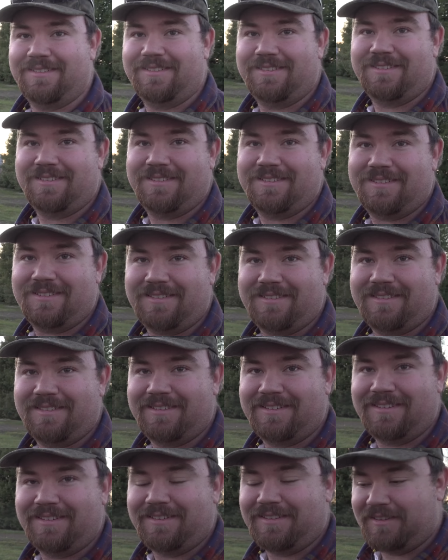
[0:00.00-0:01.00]
What do you think,
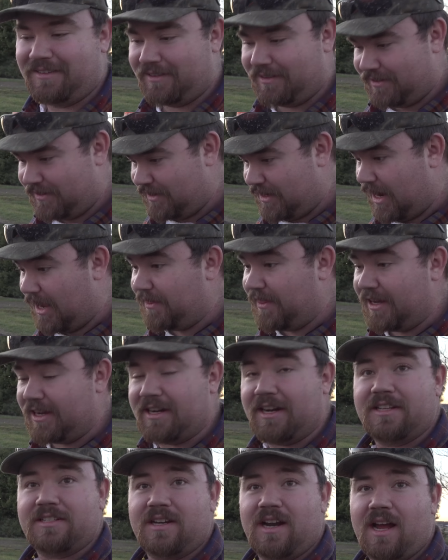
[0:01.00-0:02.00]
Randall? I think
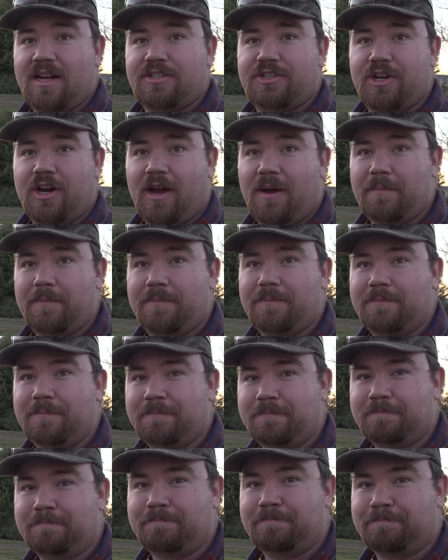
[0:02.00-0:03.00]
it does a nice job.
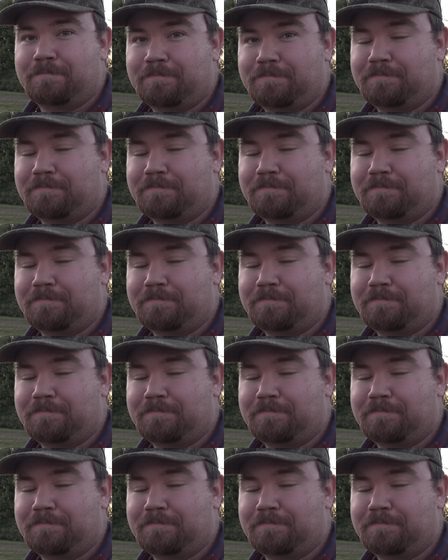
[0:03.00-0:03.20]
Yeah.